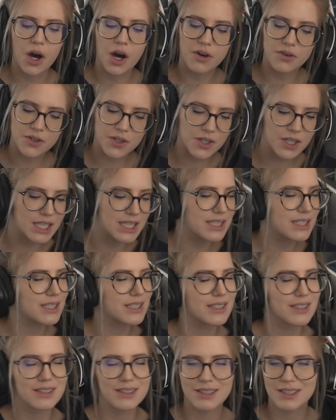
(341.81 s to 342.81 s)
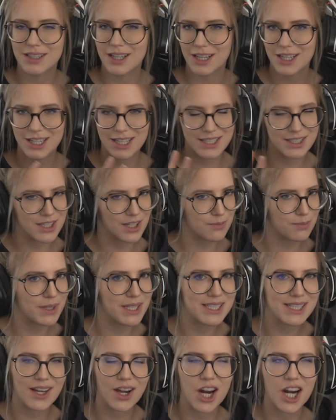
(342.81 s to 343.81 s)
Of course, it's on
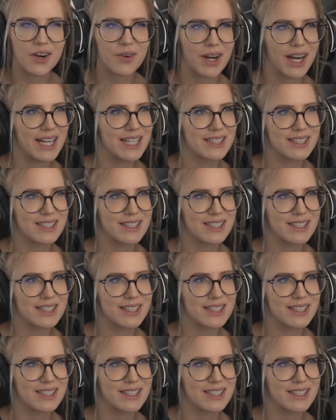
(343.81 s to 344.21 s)
PTR, right?